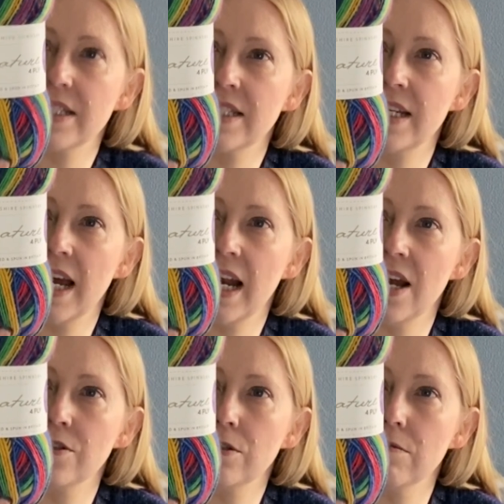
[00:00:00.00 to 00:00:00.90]

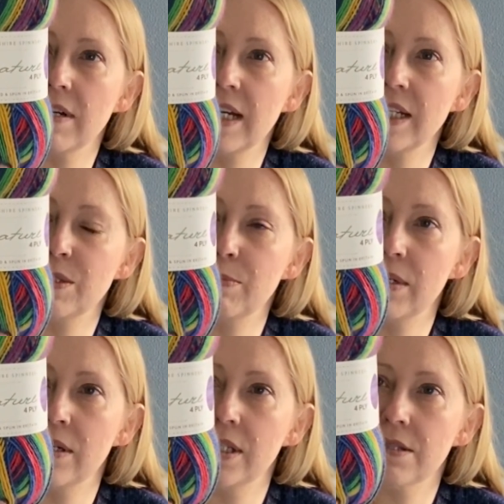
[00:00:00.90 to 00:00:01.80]
yellows, greens,
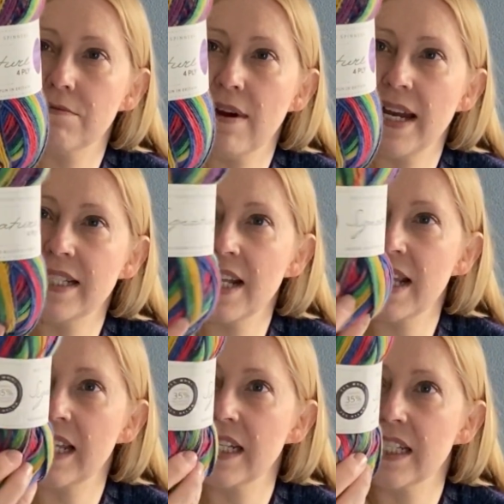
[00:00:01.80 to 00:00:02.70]
blues, reds. I
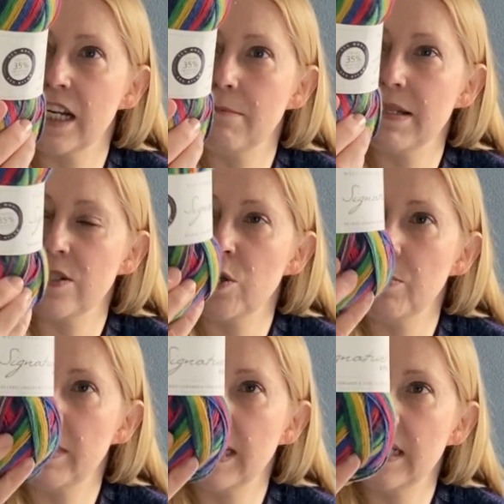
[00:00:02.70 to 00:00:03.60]
think that's going to be
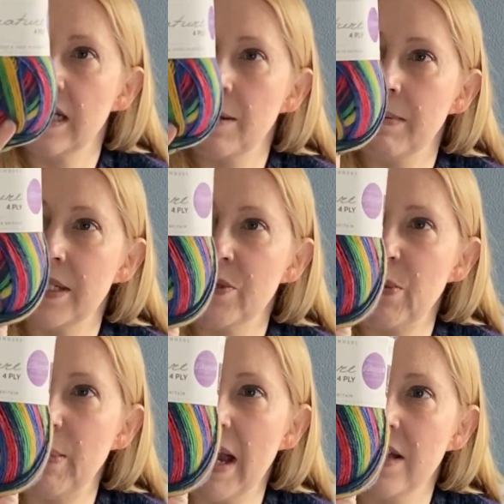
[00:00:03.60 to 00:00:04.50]
super knitted up into a
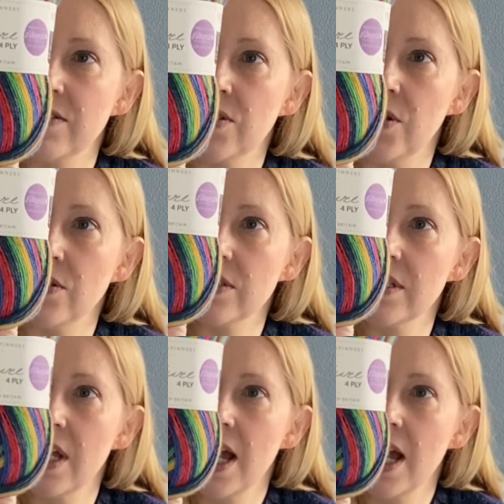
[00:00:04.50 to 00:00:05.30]
pair of socks.